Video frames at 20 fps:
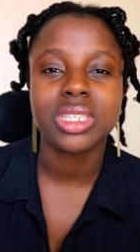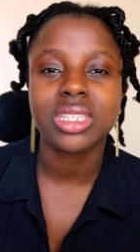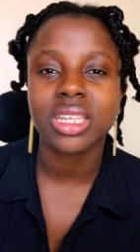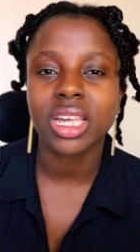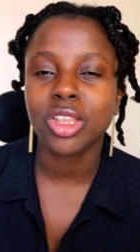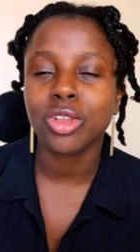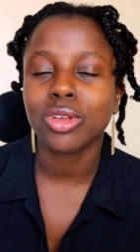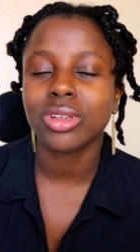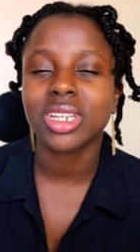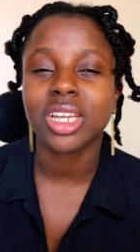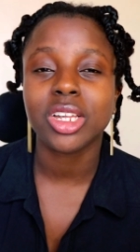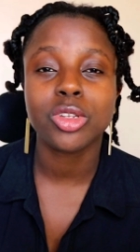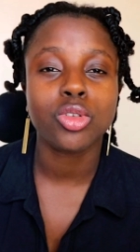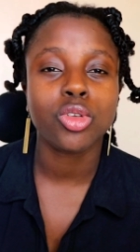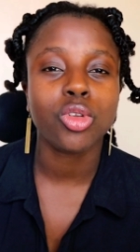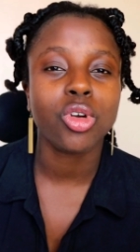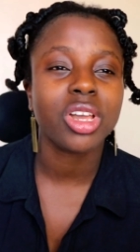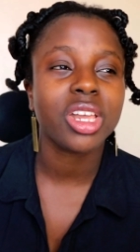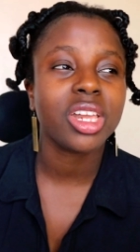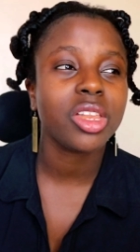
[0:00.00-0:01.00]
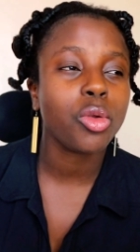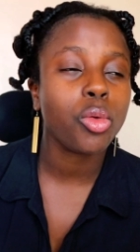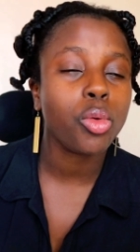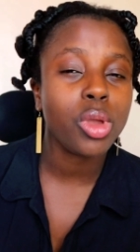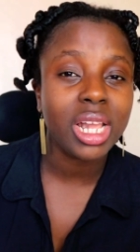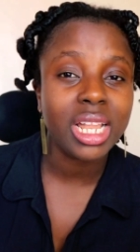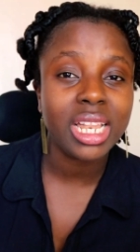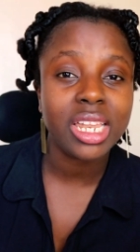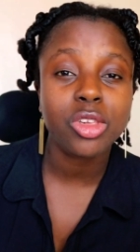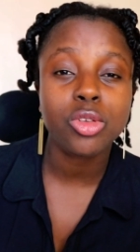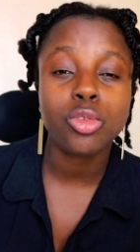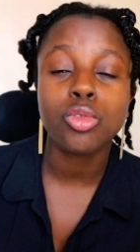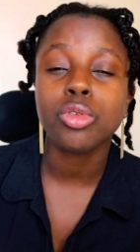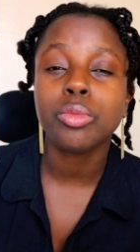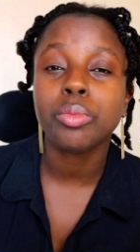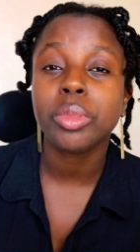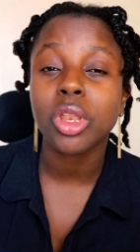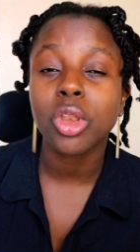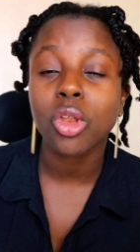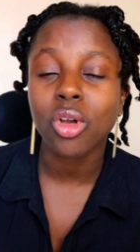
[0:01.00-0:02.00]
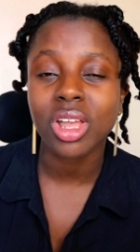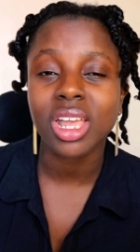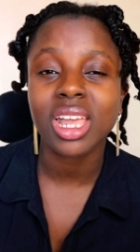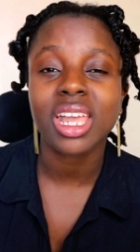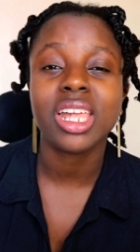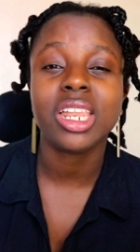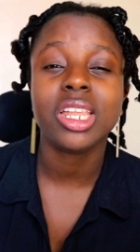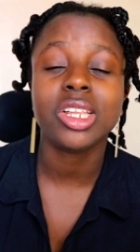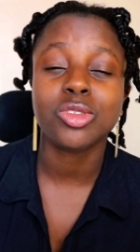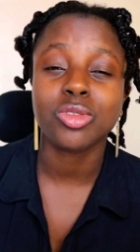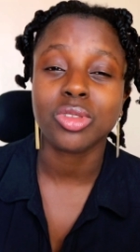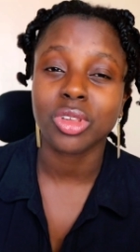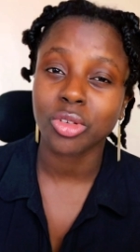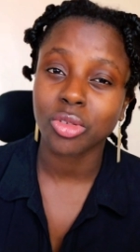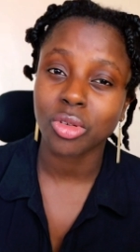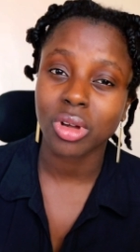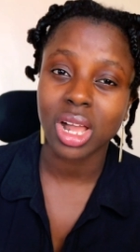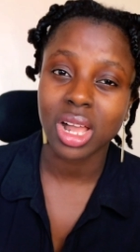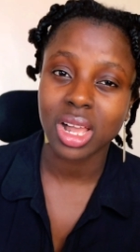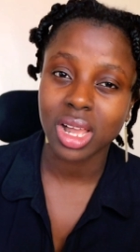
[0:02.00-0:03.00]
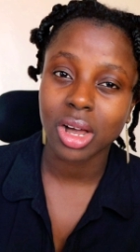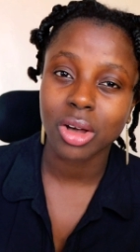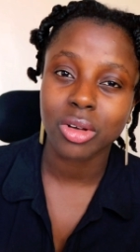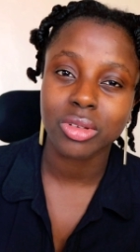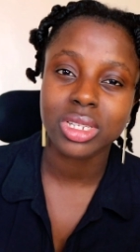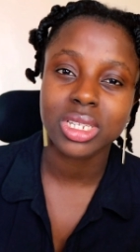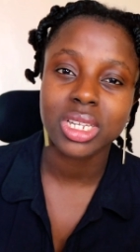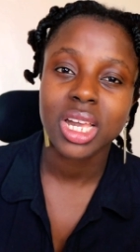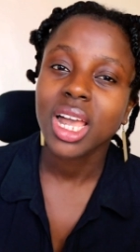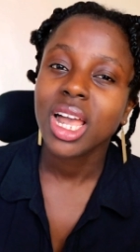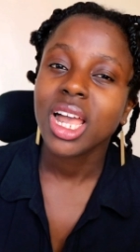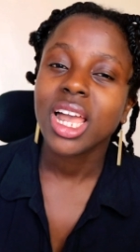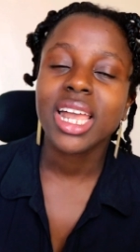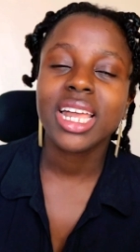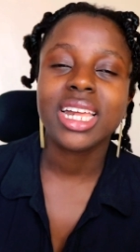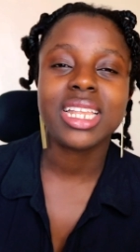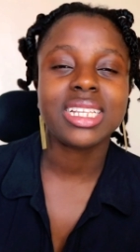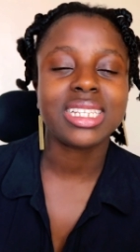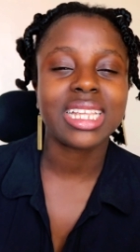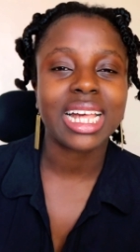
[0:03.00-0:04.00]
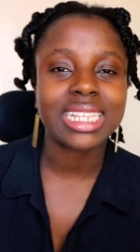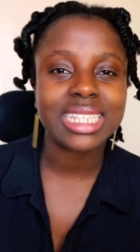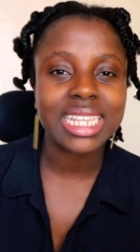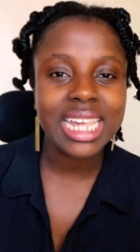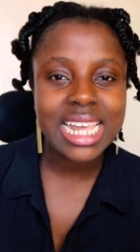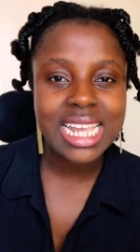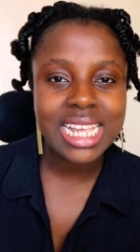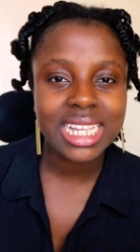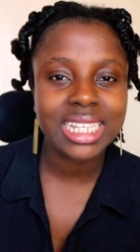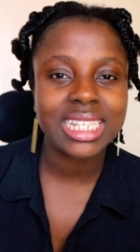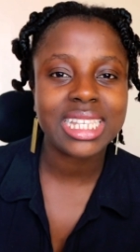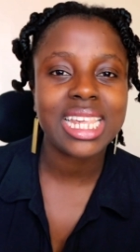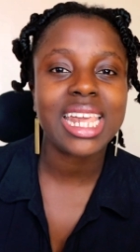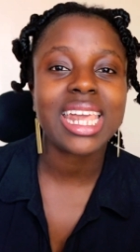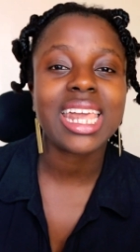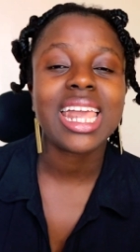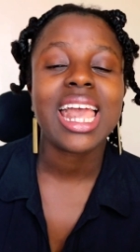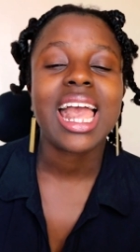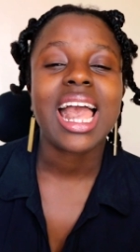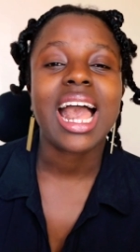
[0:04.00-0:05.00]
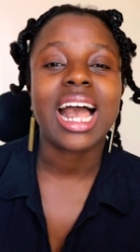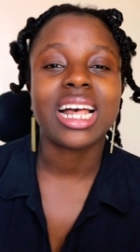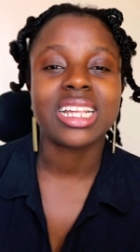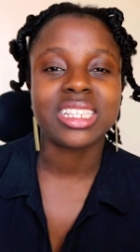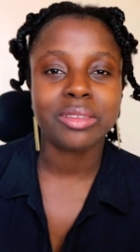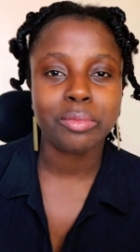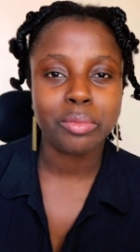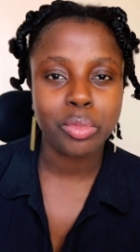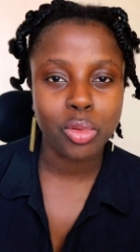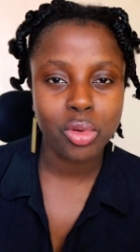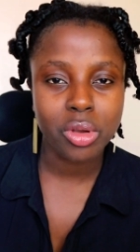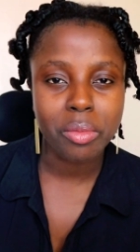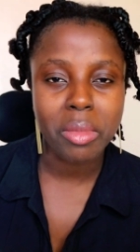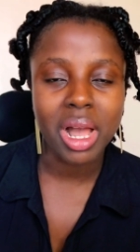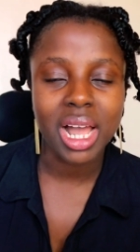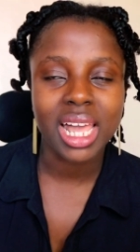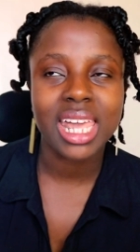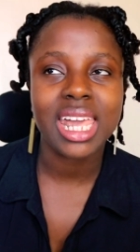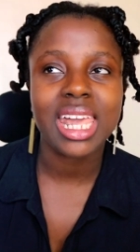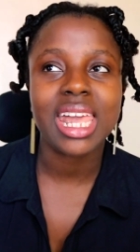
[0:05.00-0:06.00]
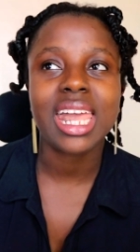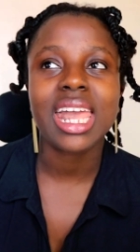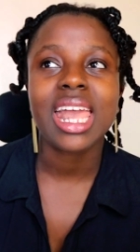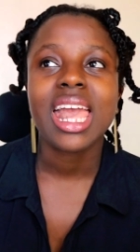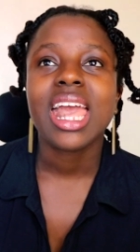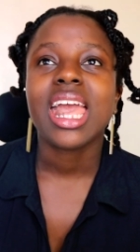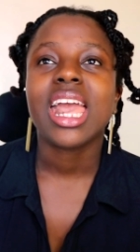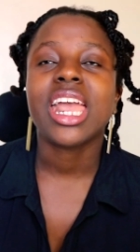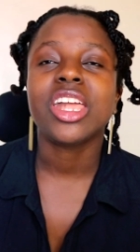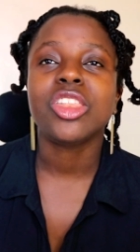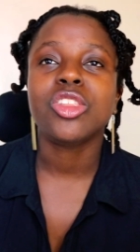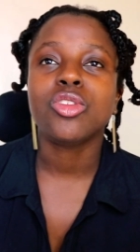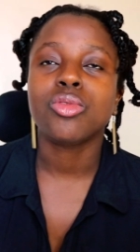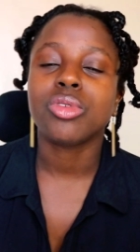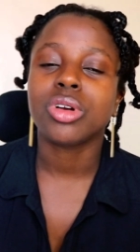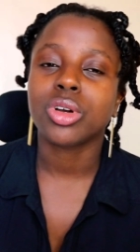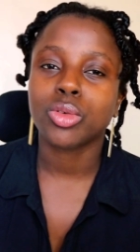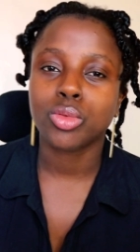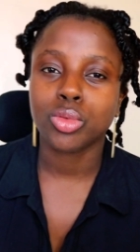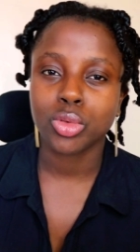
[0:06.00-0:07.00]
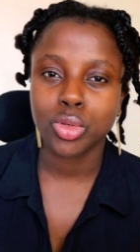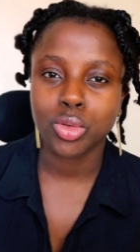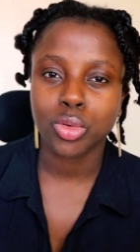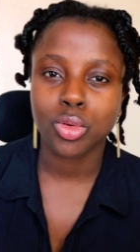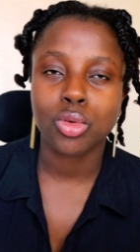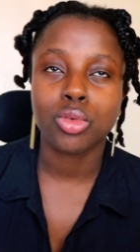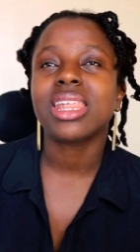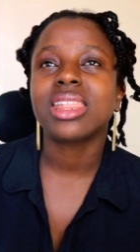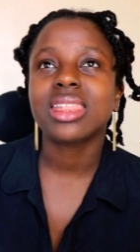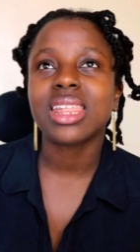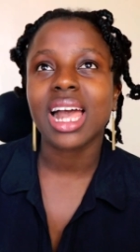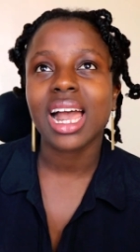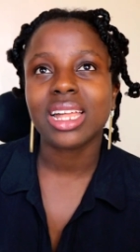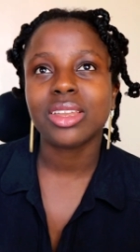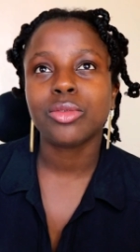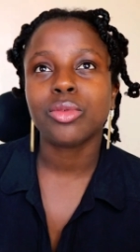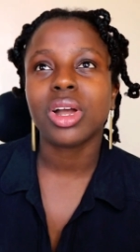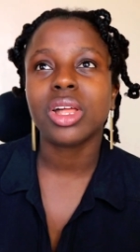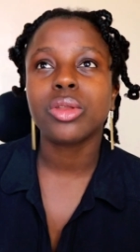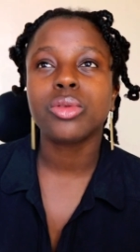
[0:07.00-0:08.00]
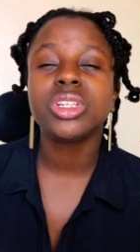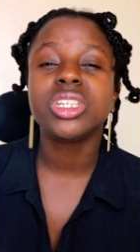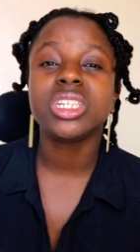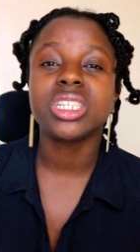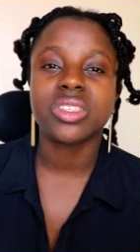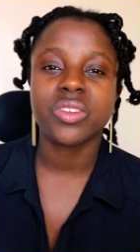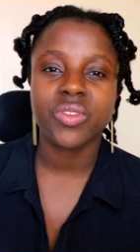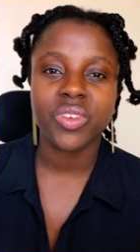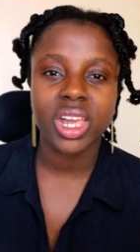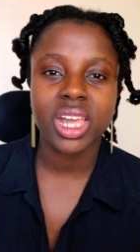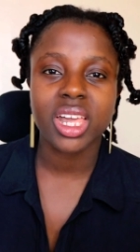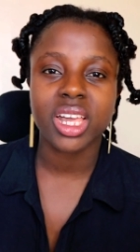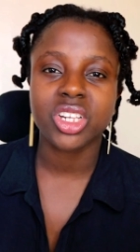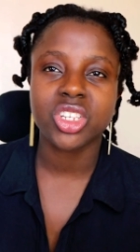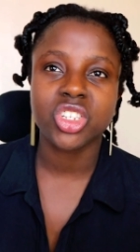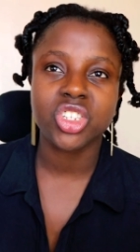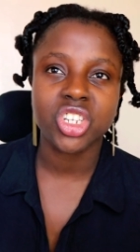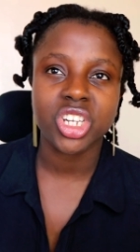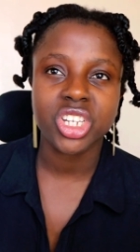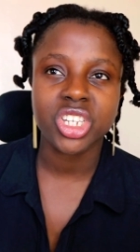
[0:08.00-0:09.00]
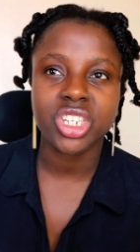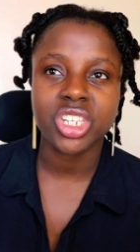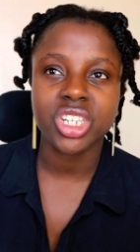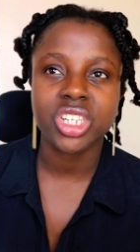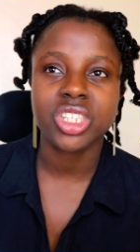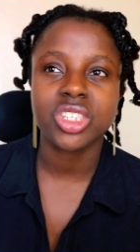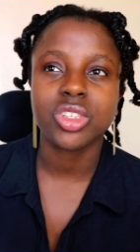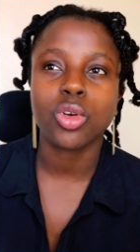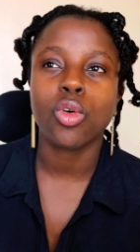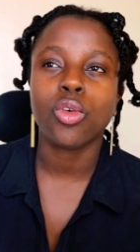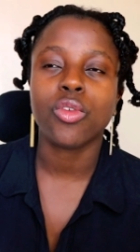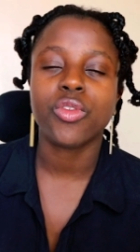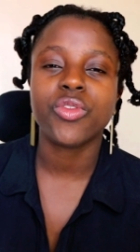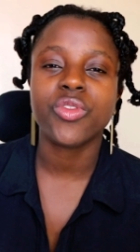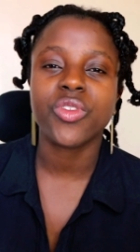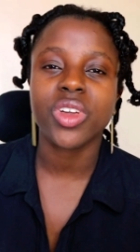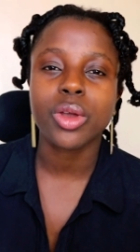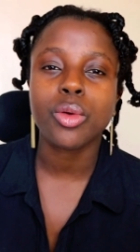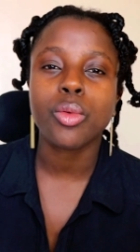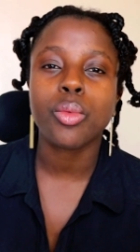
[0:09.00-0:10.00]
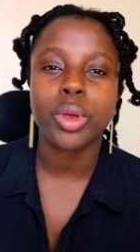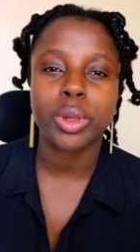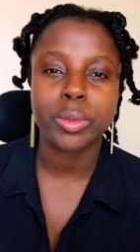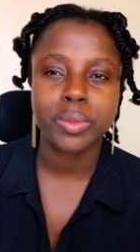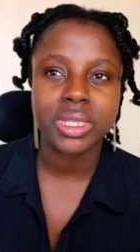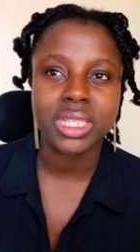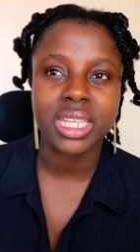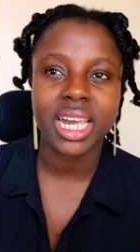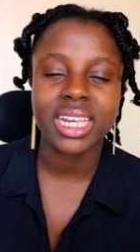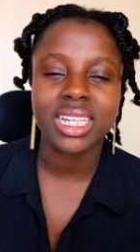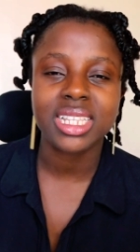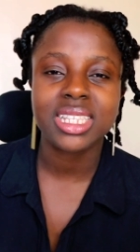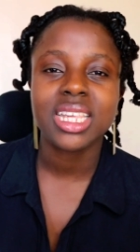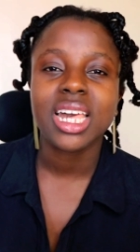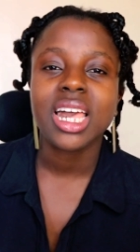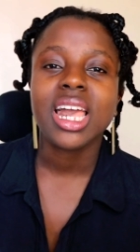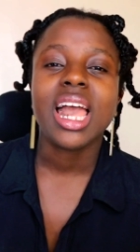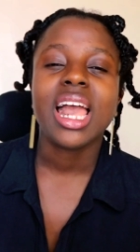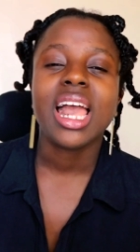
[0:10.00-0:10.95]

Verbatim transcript: sell you're trying to log in quickly you could be logging in into the wrong account it is as easy as bookmarking and you are good to go the third one which is fake exchanges or fake websites